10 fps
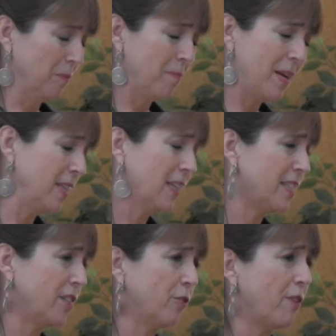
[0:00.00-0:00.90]
many
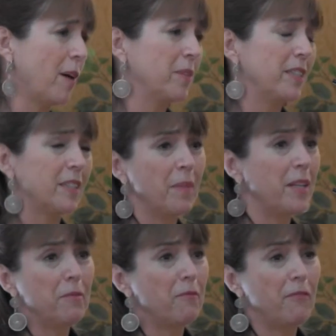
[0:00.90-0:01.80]
Latino families and
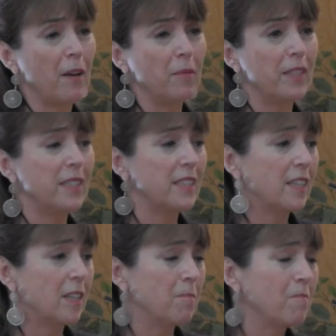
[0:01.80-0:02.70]
many families
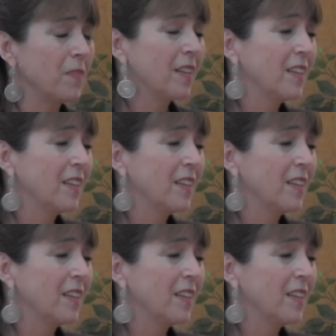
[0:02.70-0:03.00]
um,